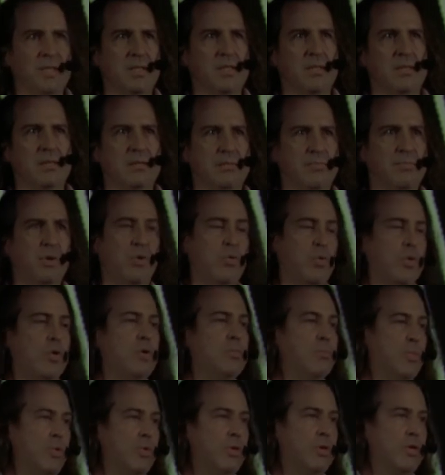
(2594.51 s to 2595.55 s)
uh,
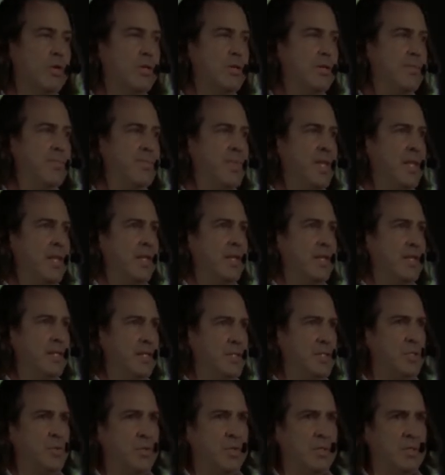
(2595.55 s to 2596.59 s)
parole board in
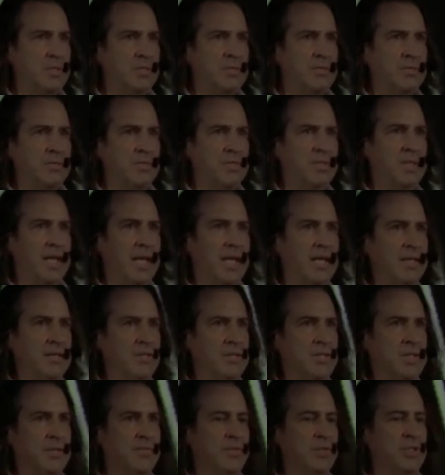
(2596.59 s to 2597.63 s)
Israel. There's
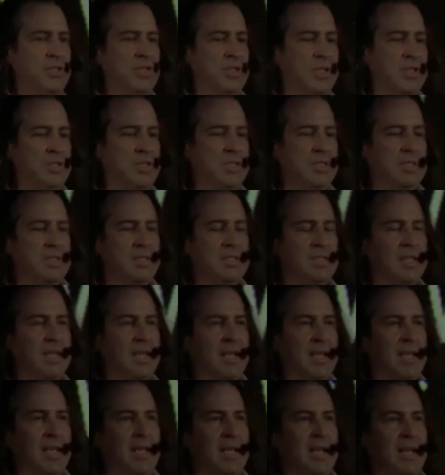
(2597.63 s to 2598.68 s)
eight different judges,
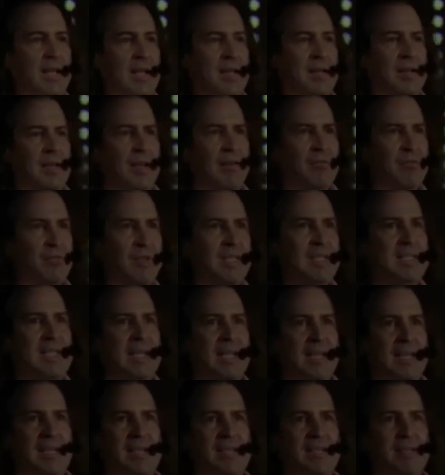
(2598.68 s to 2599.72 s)
and every
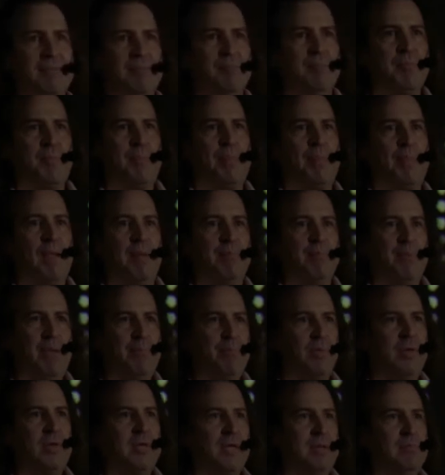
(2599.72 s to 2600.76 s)
day
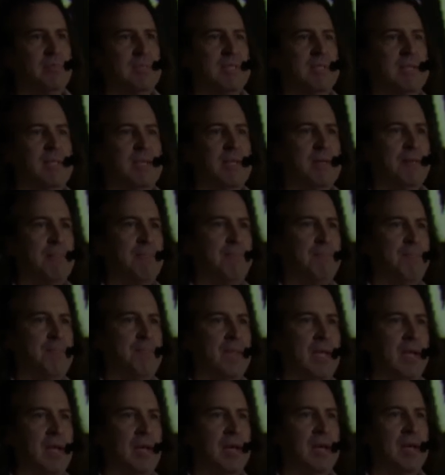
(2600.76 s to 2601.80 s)
people come to them
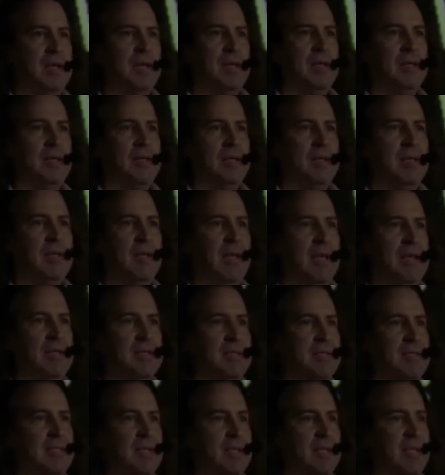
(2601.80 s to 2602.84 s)
uh,
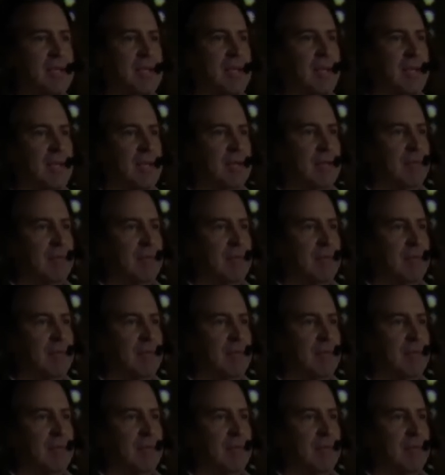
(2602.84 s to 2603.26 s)
and say,